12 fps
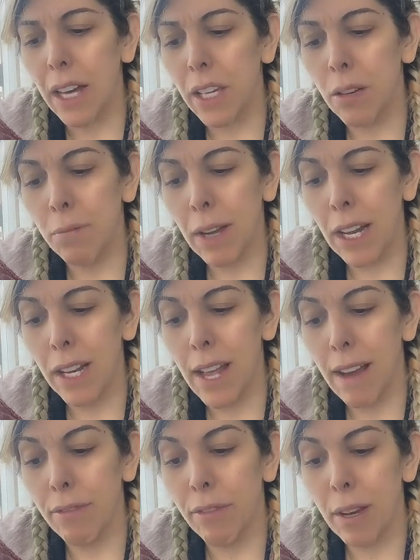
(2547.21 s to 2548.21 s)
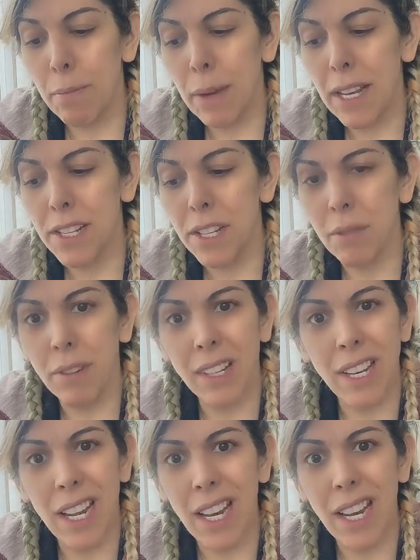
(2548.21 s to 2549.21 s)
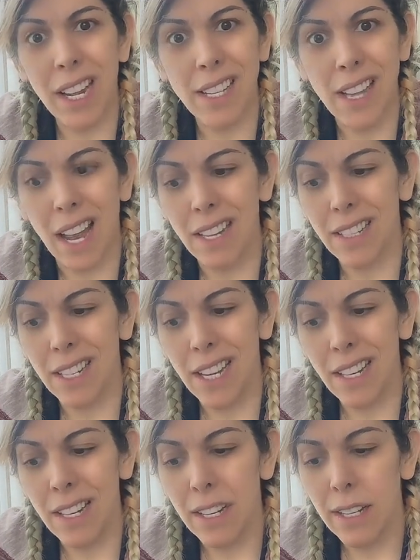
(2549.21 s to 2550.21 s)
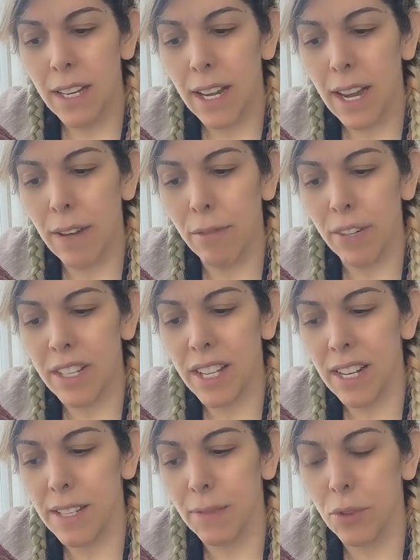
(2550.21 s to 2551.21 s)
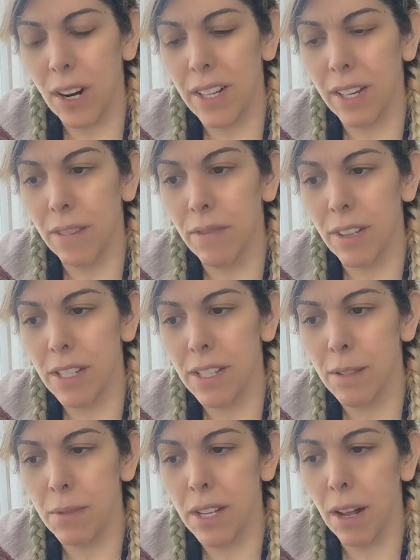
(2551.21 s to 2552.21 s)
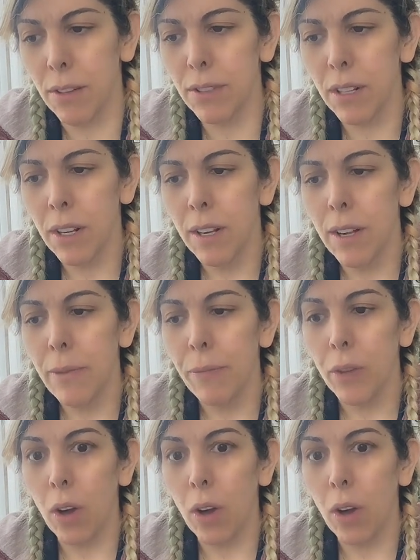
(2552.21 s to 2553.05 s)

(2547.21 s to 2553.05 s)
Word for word: Ah, uh, you mean every piece you were knitting is ended? Avery said as if trying to convince themselves.